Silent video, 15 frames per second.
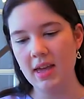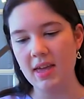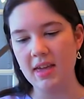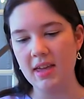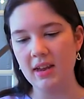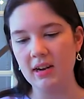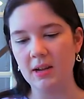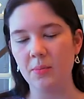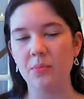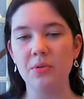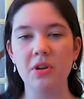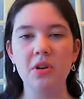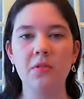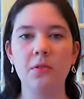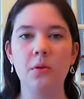in
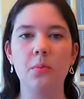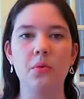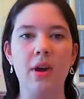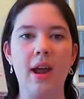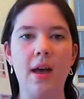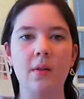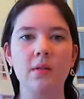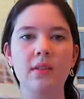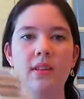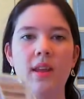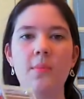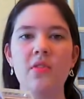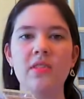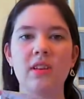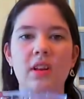Beautiful Browns. And
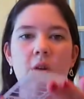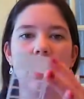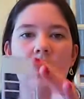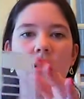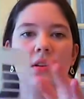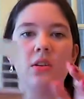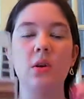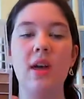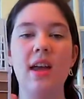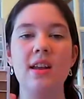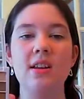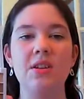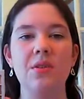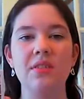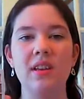I'm just going to go
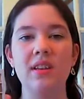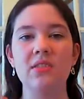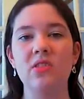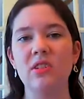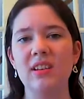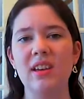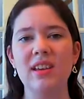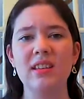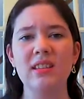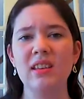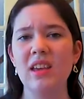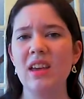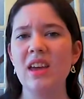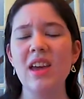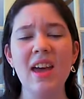ahead and use this just because,
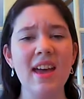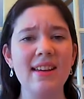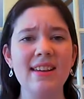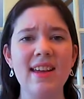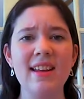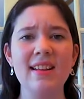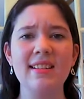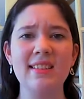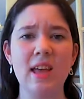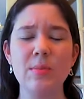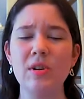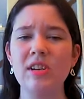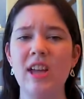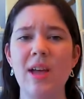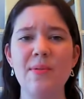again, it's
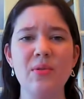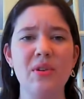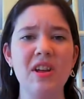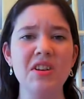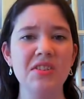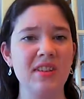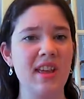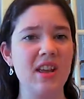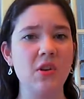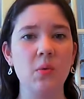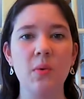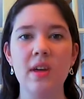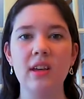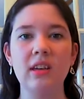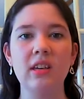summertime. You want to do something
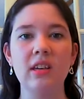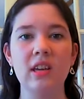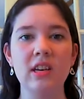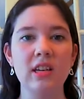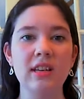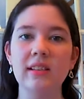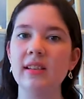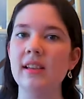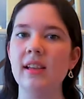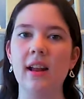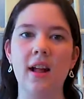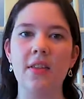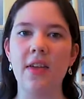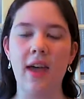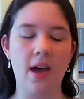quick and easy, get
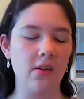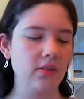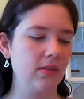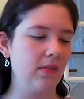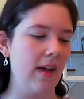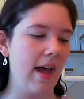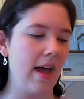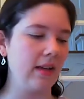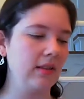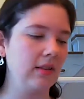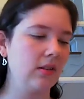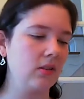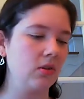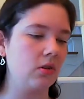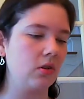out of the house
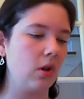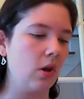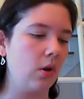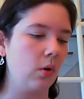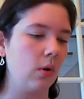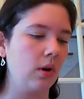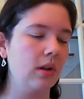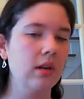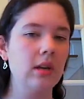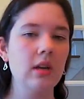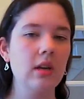fast. So